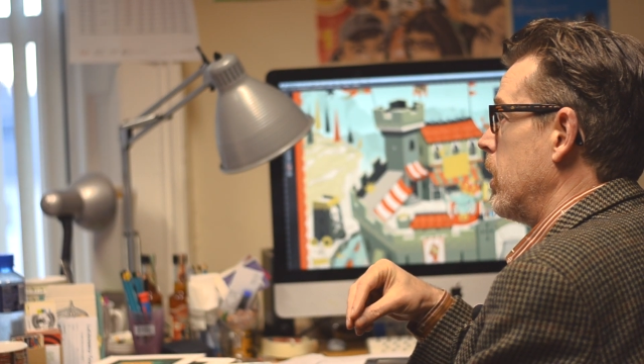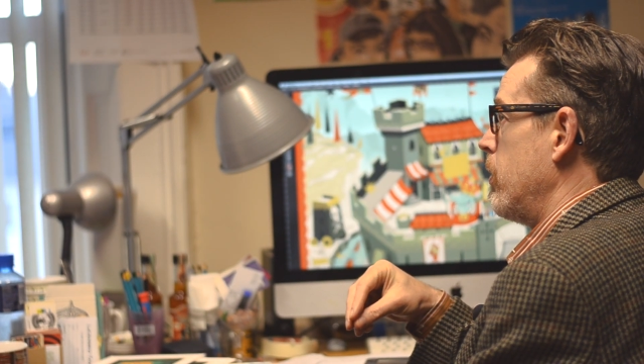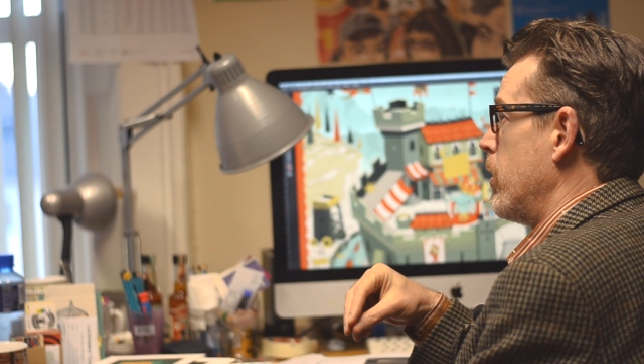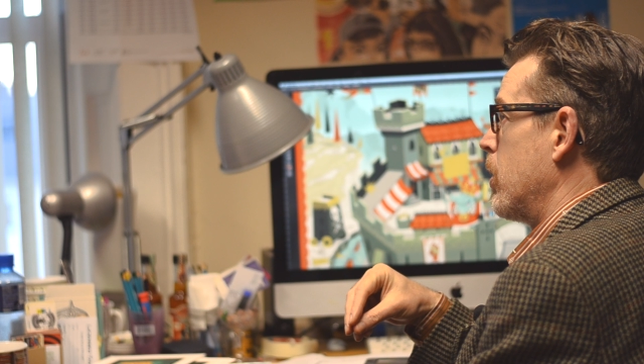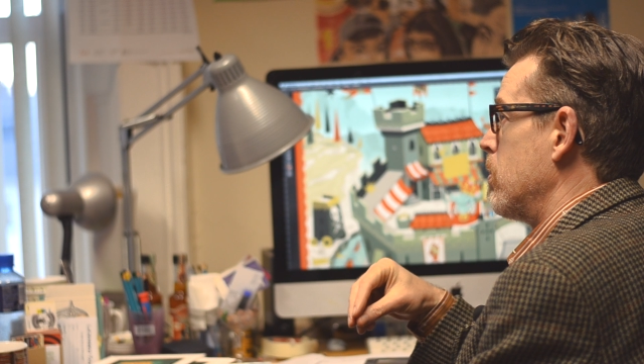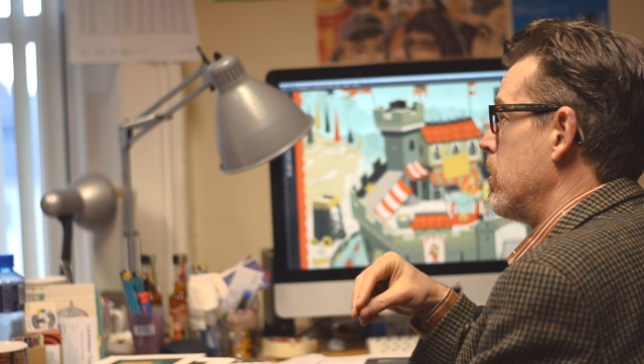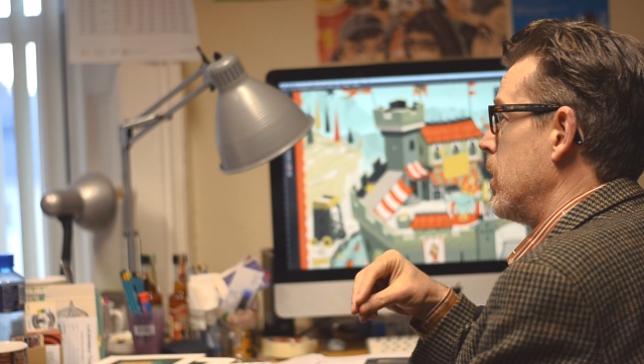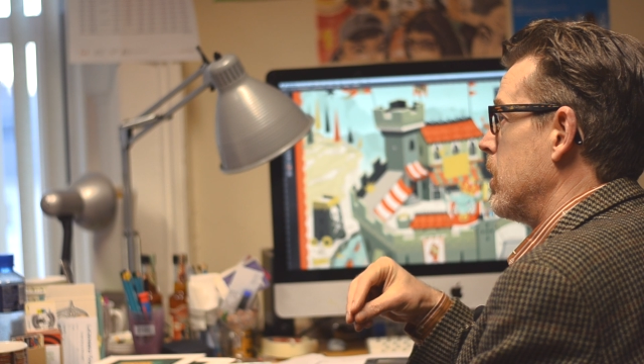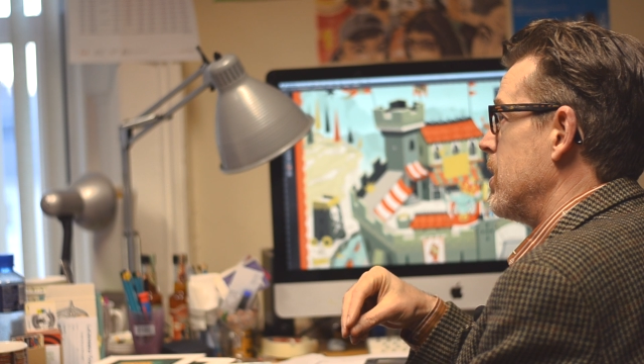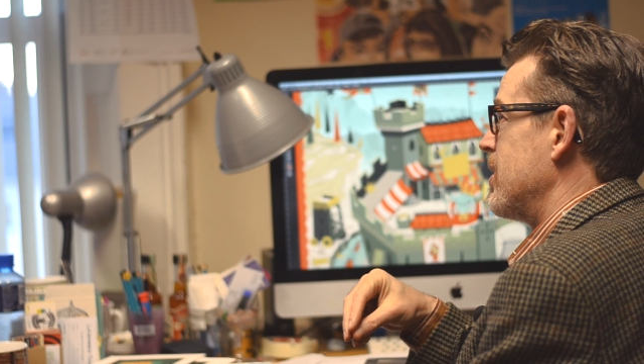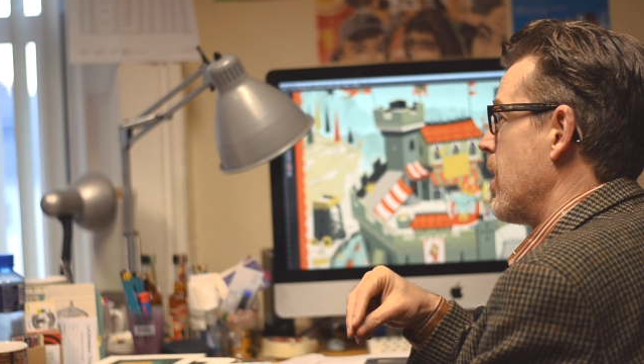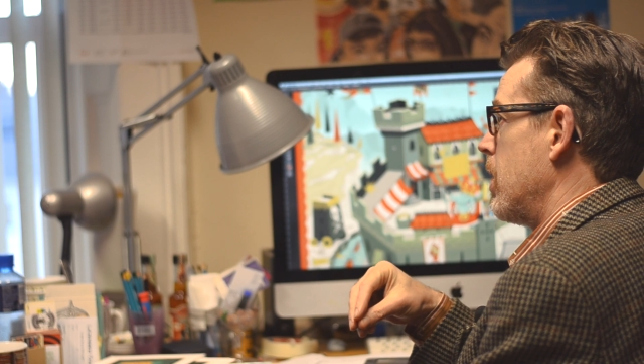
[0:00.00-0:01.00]
If you can be a
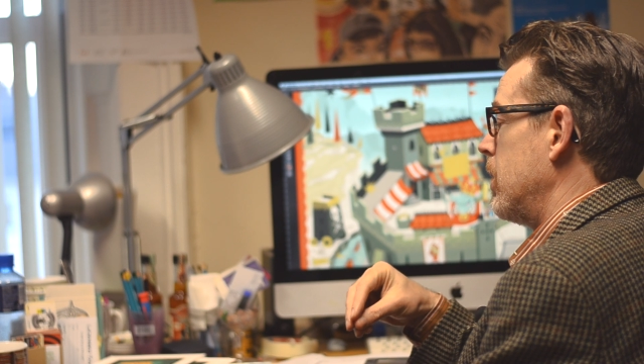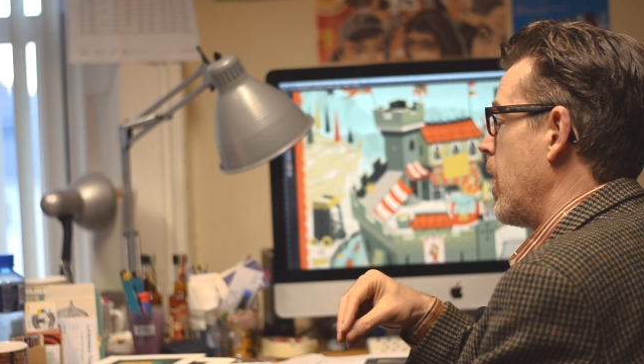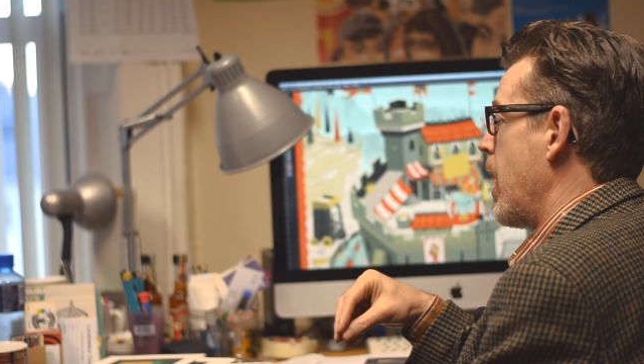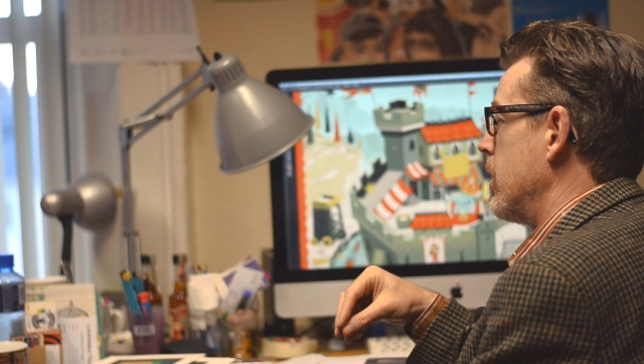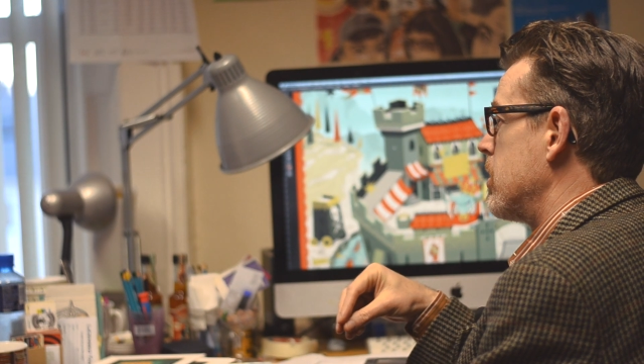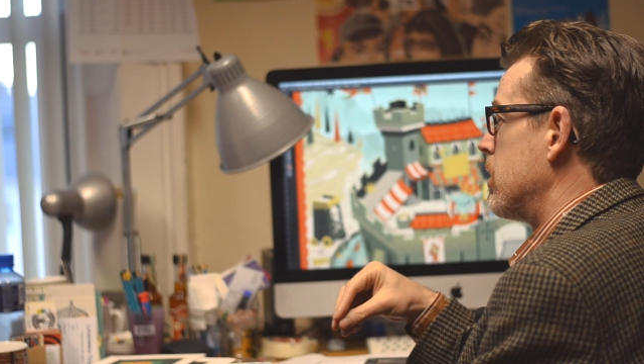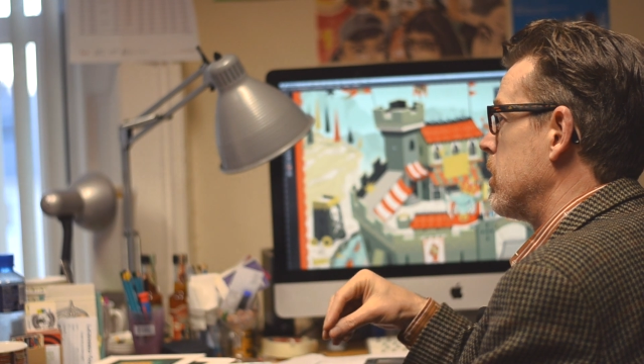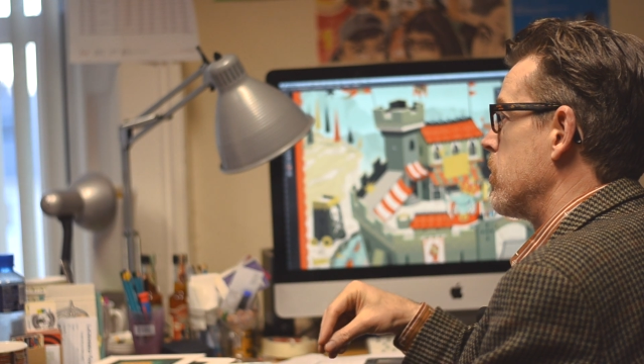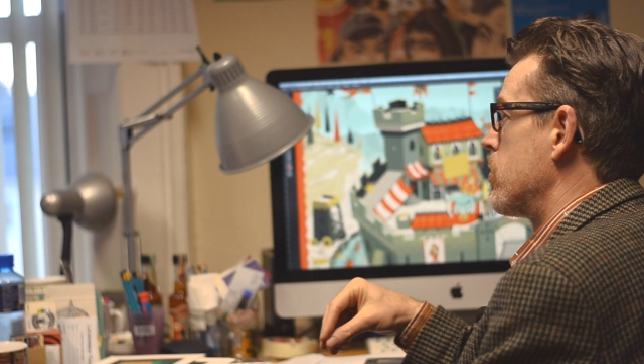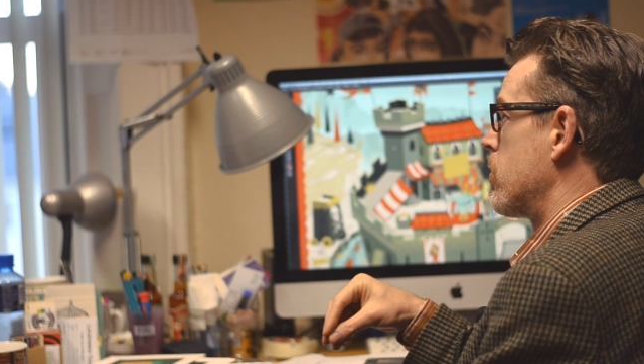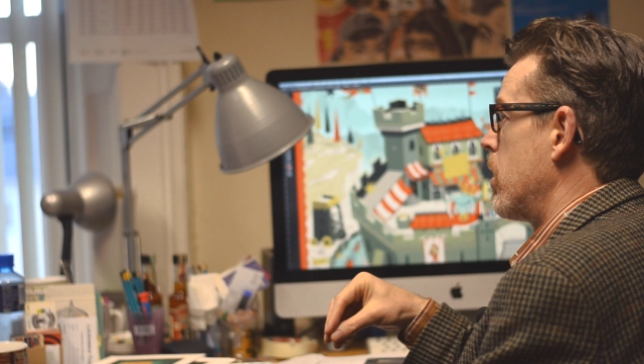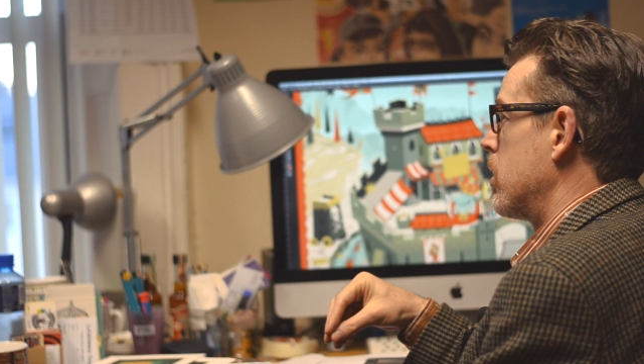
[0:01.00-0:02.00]
designer and an
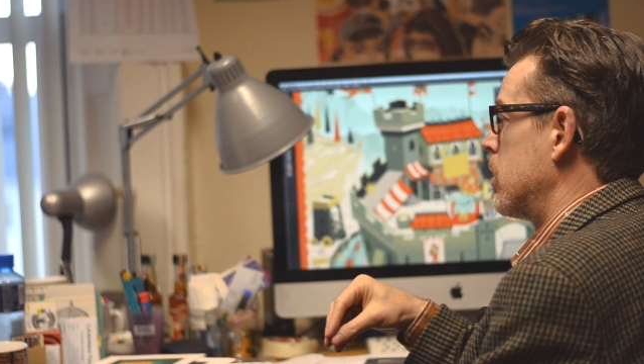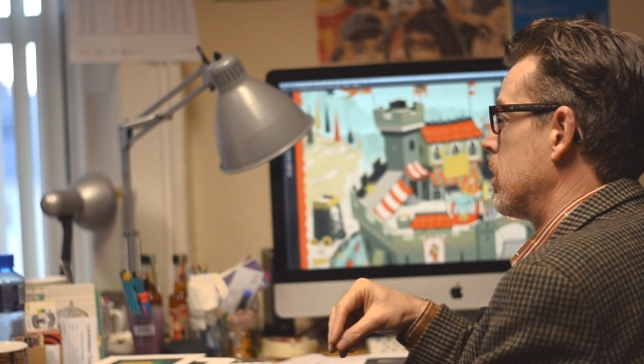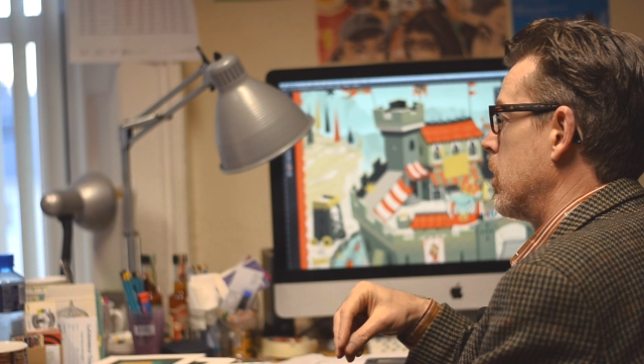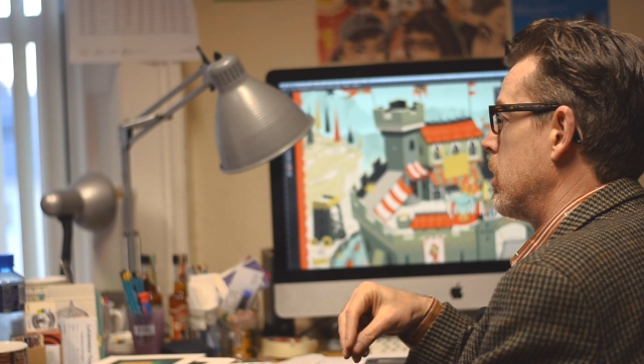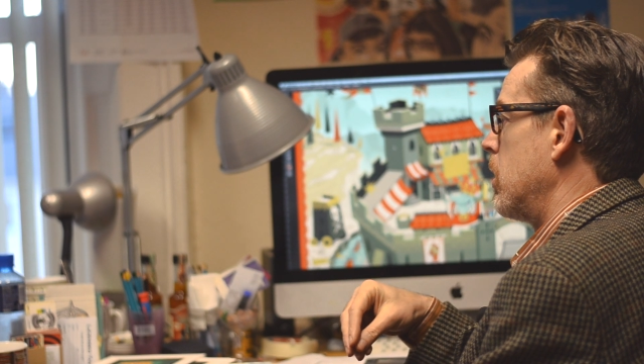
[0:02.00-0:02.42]
illustrator,